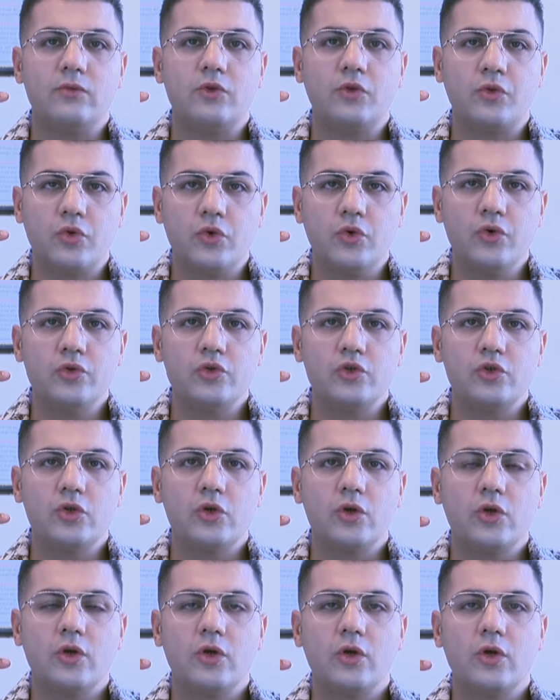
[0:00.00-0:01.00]
tooth
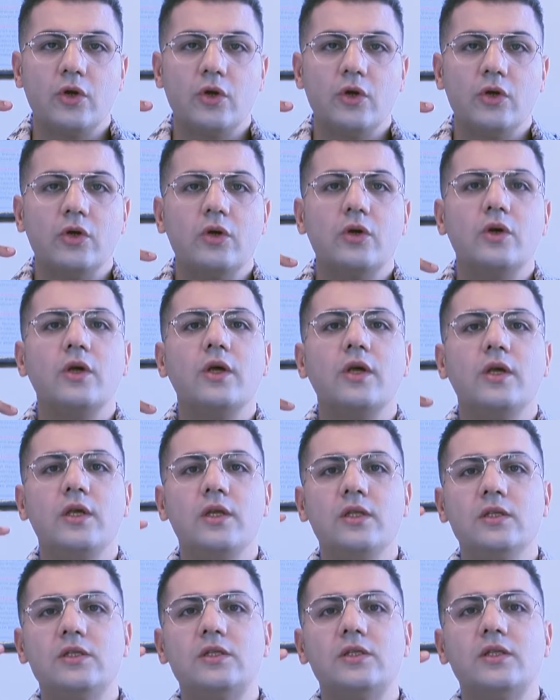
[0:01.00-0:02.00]

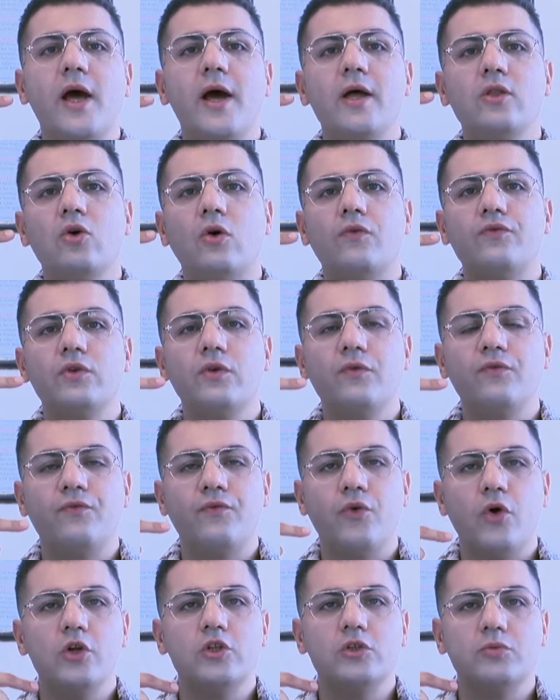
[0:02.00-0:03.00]
instead of the
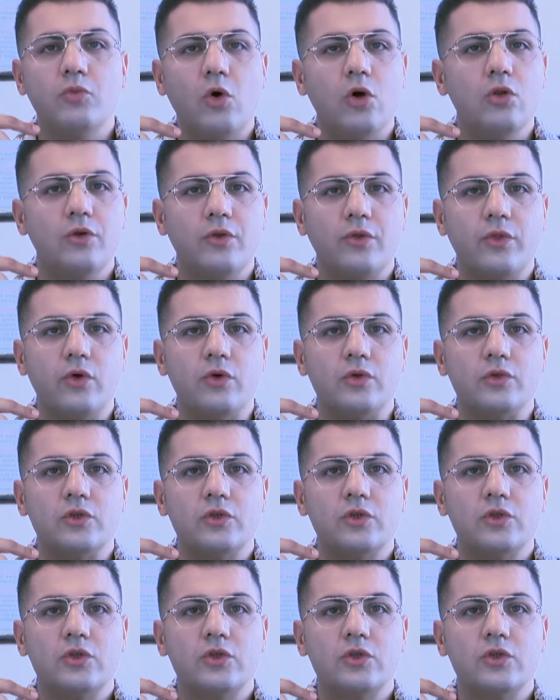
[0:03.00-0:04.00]
first molar tooth.
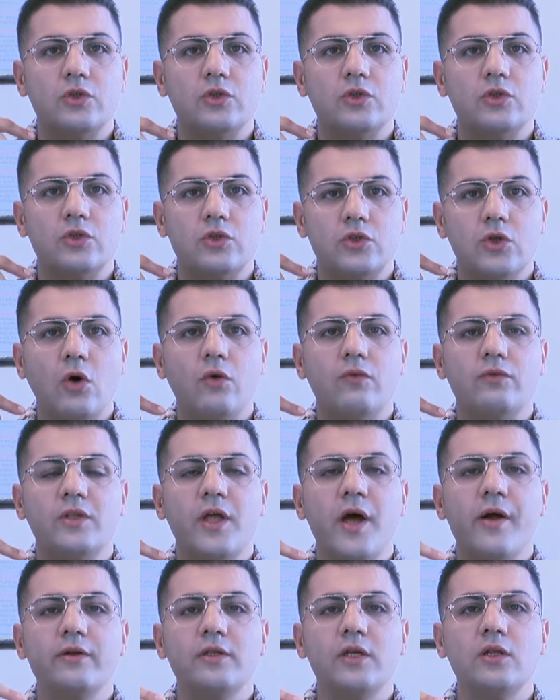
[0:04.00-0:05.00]
So
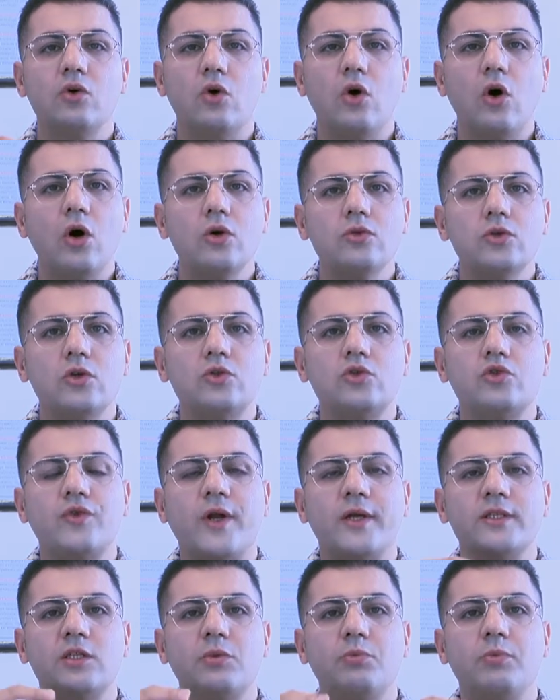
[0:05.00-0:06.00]
there is an
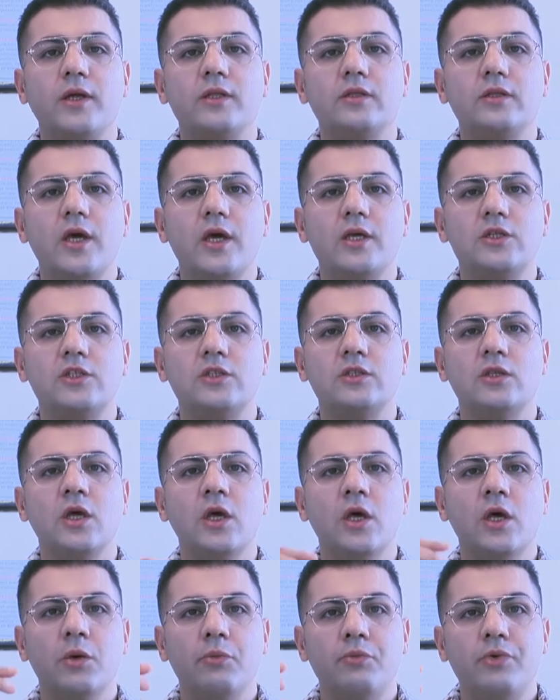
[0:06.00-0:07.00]
auto-transplantation
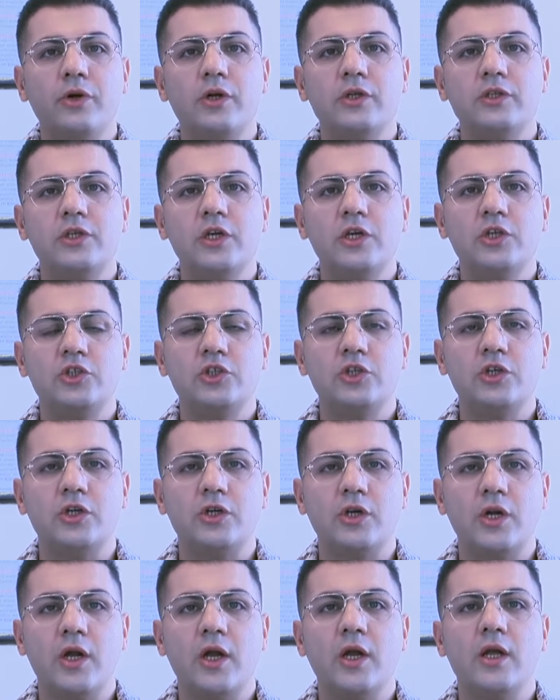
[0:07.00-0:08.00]

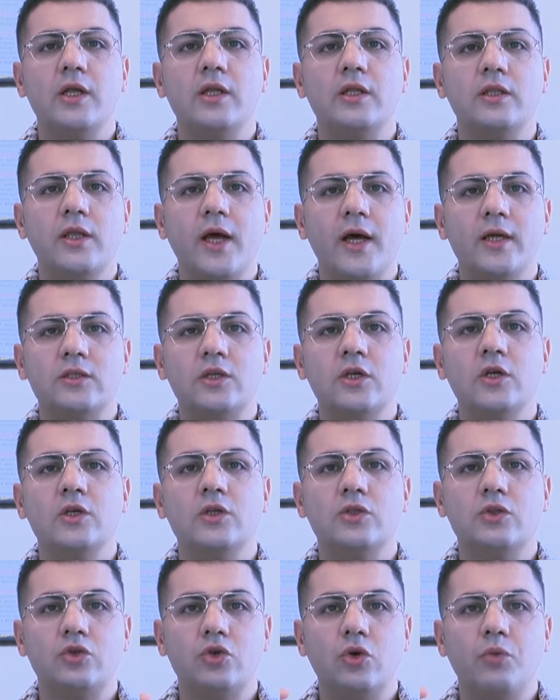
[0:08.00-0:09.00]
procedure that
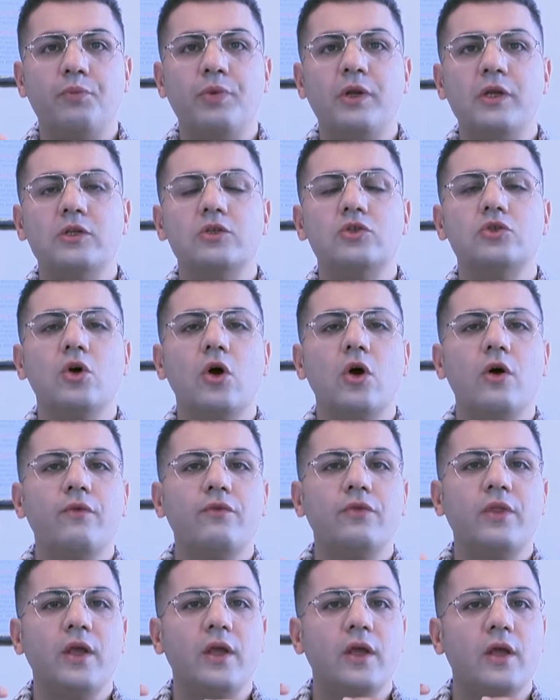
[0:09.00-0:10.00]
to
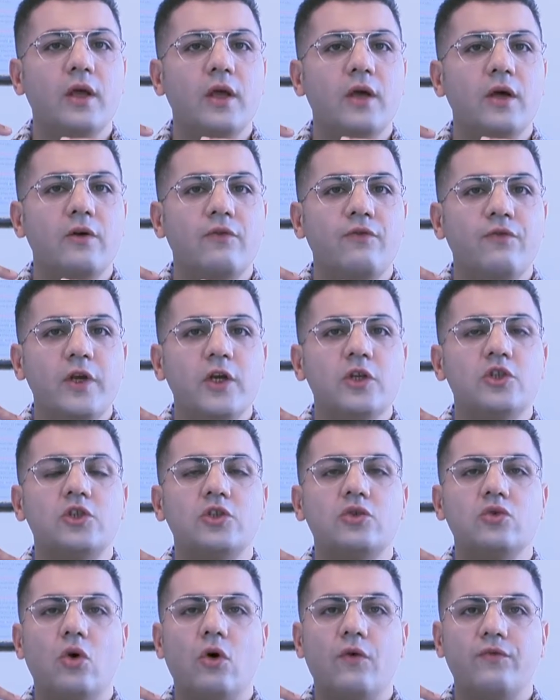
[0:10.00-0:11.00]
preserve the
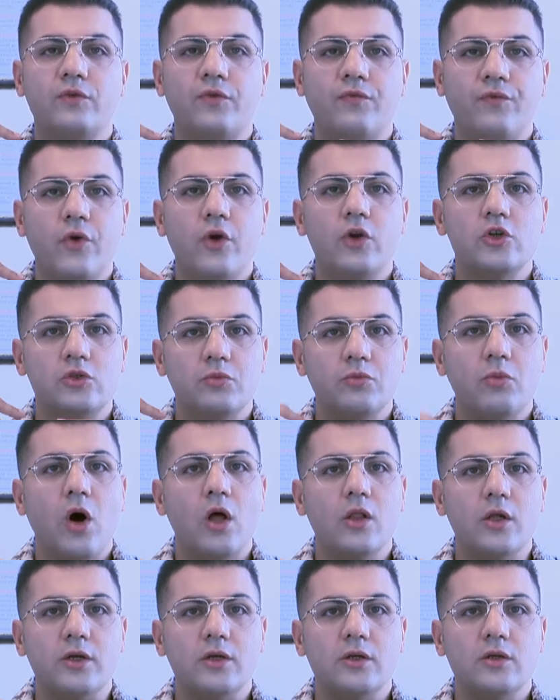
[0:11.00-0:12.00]
region of the first
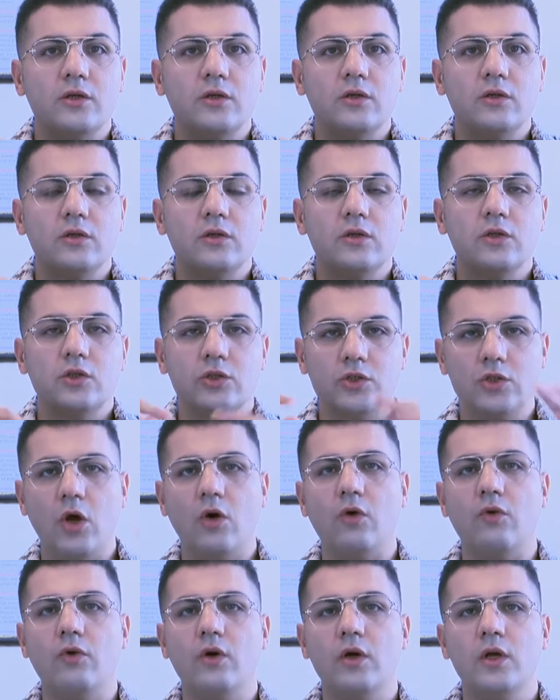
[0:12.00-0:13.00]
molar.
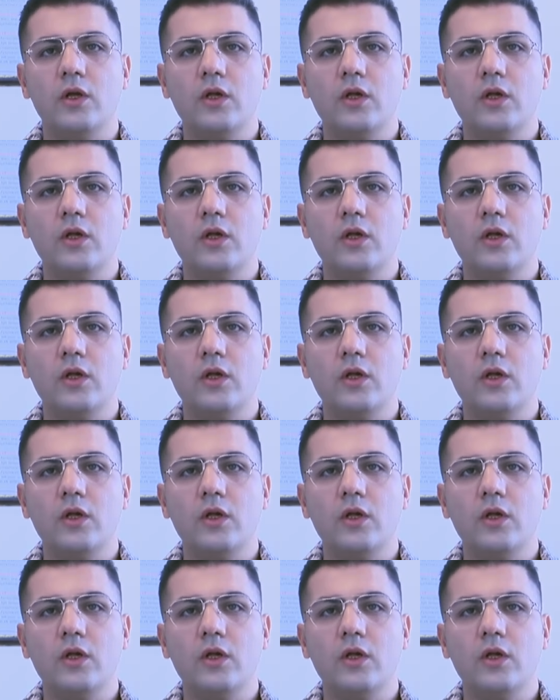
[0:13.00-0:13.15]
So